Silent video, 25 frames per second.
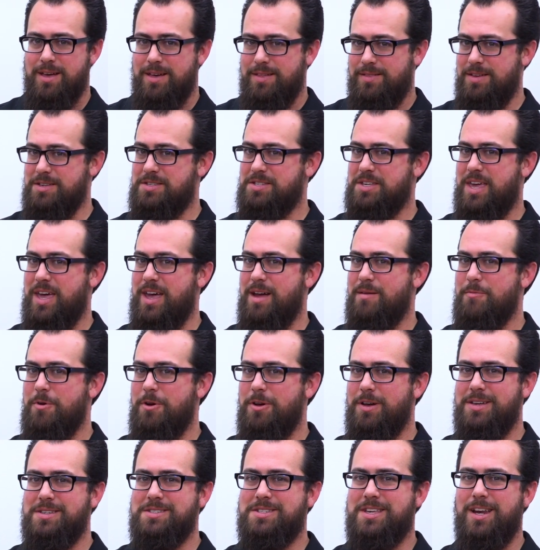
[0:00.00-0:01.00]
This
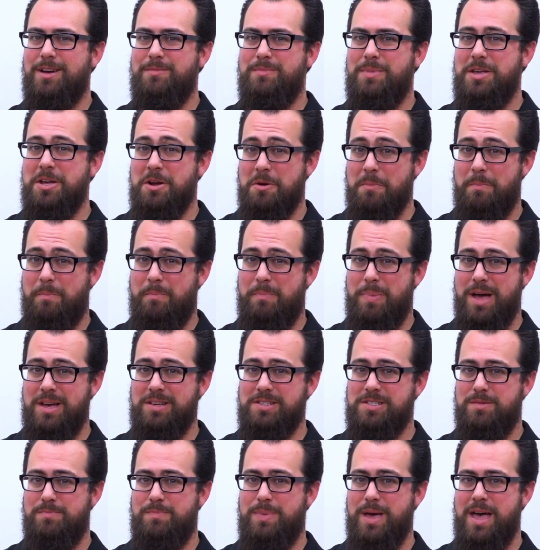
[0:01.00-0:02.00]
camera is gonna be your
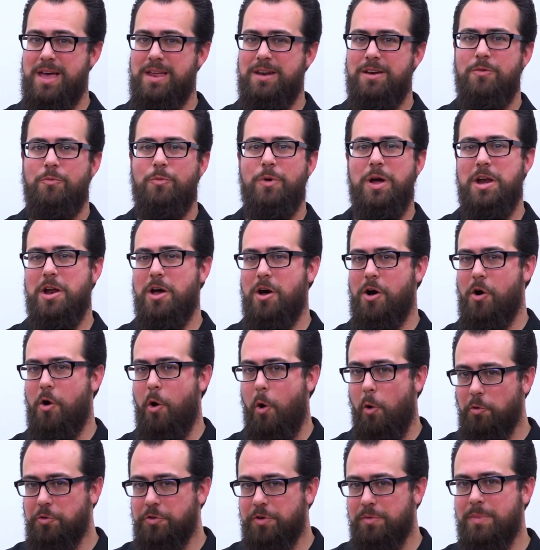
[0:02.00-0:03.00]
best bet when
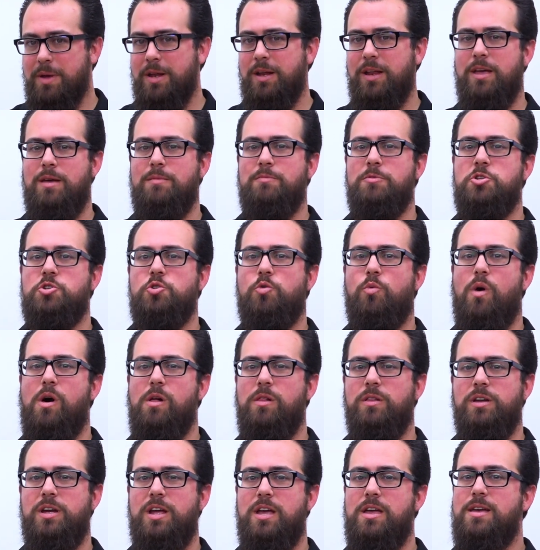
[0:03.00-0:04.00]
ultimate image
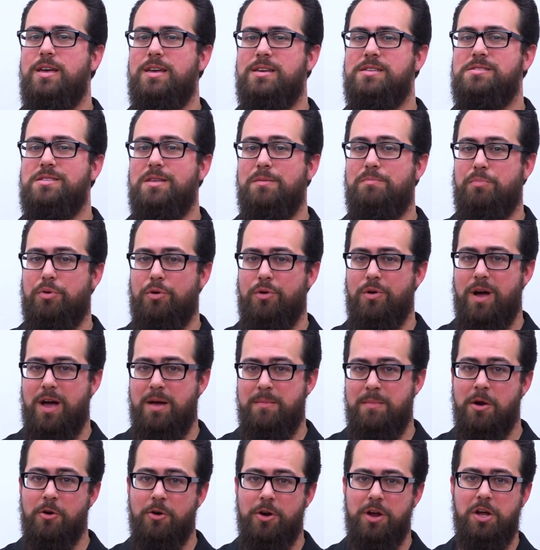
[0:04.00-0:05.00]
quality is the
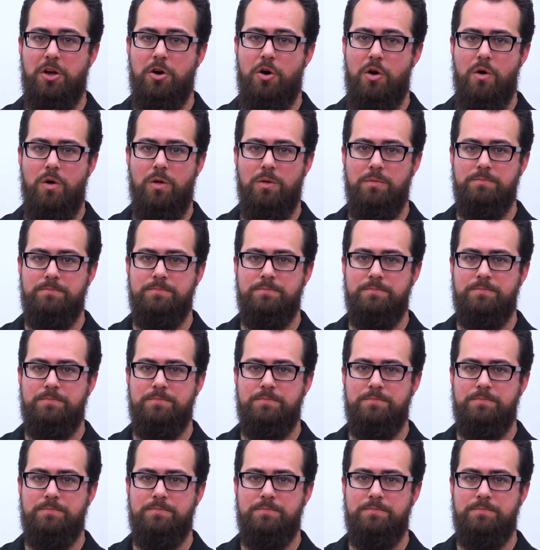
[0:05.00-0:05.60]
primary goal.